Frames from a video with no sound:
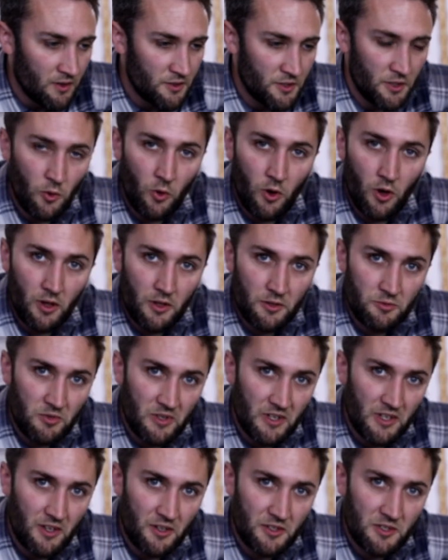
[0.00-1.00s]
Do you know what? It's
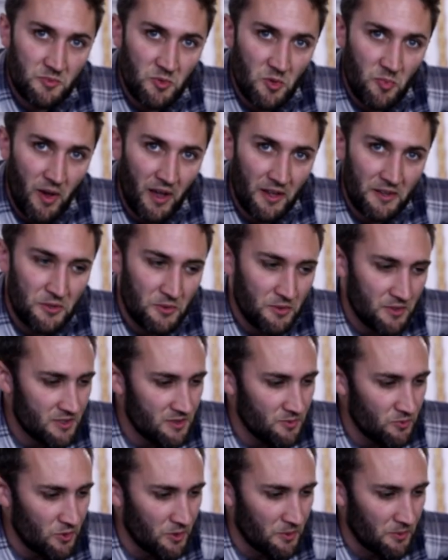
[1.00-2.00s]
really nice to be back doing
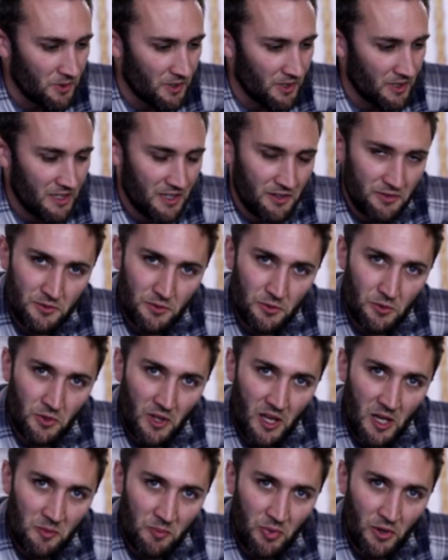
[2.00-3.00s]
some woodwork after all
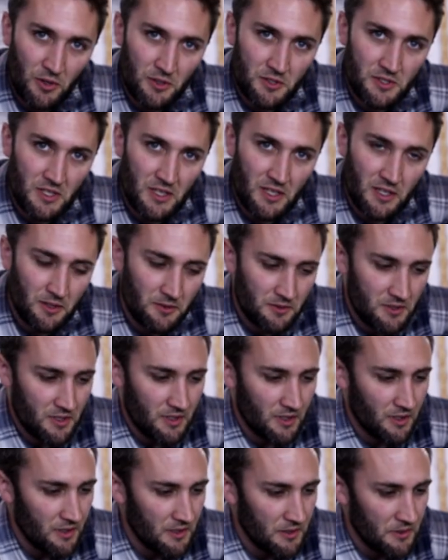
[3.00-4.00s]
that epoxy coating
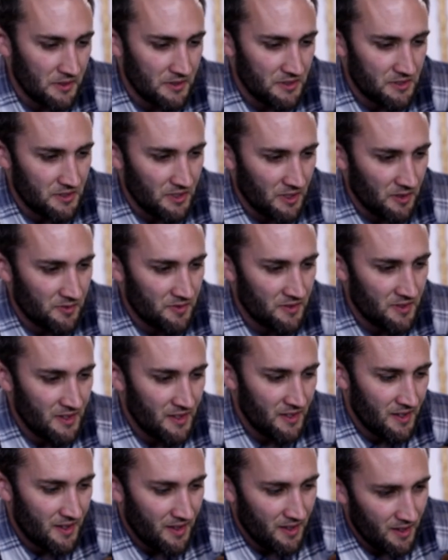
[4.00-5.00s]
and gluing stuff.
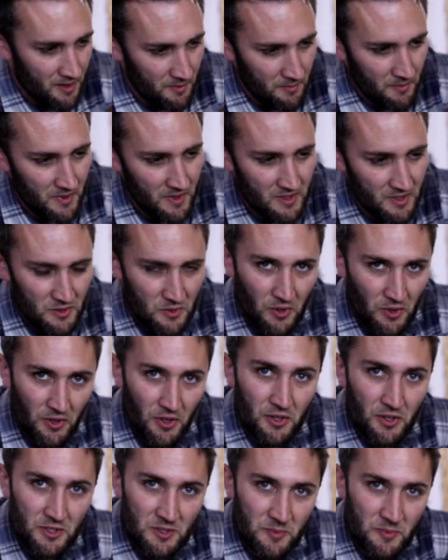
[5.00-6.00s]
Um, it's quite
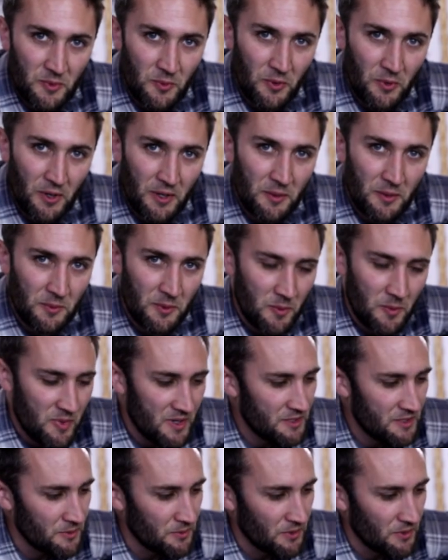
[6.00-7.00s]
nice to be working with a
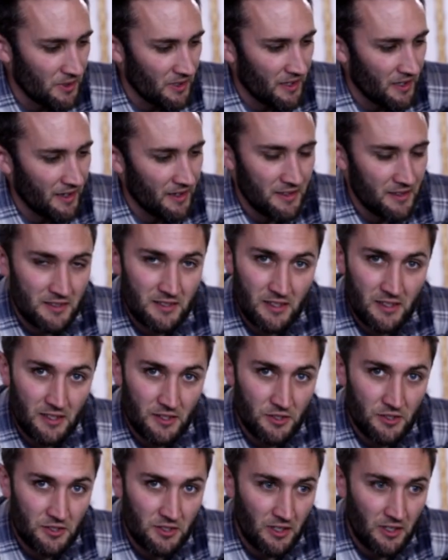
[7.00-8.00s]
piece of wood again instead
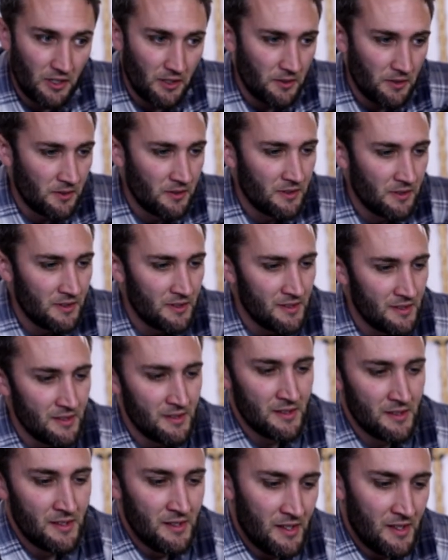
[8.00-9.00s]
of just glue.
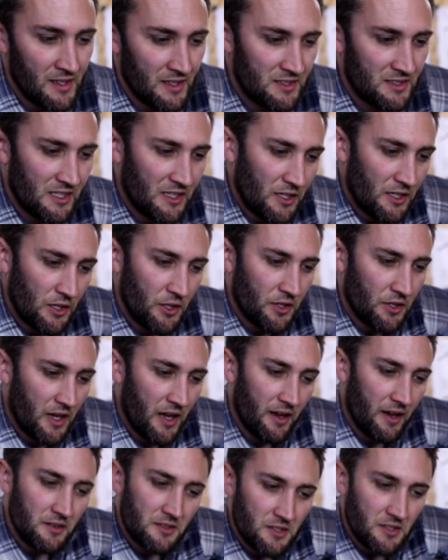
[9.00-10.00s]
Let's take a look
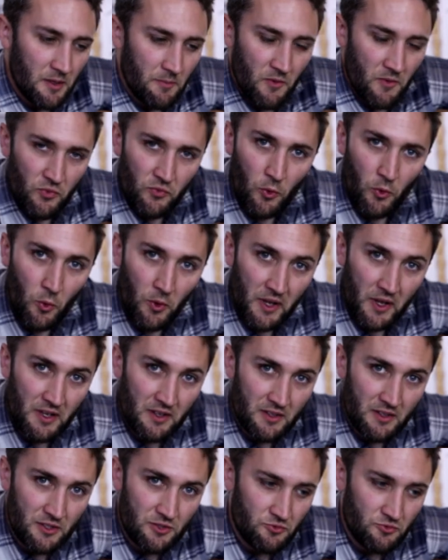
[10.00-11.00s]
at um, the forward end
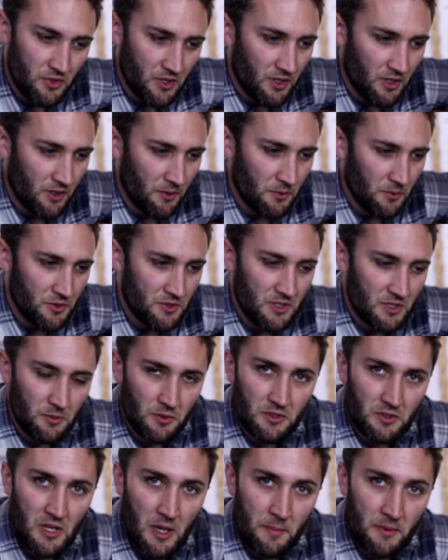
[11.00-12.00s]
of the stringer and we'll see
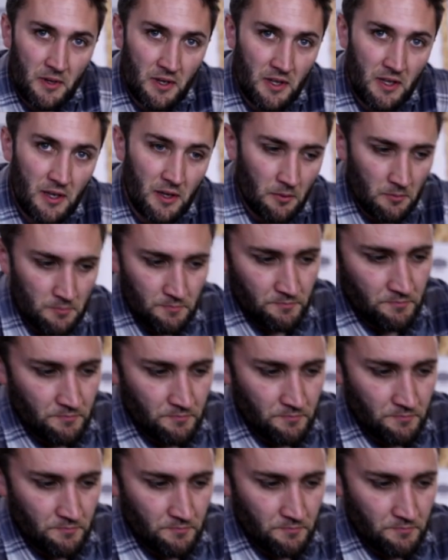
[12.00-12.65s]
what's happening here.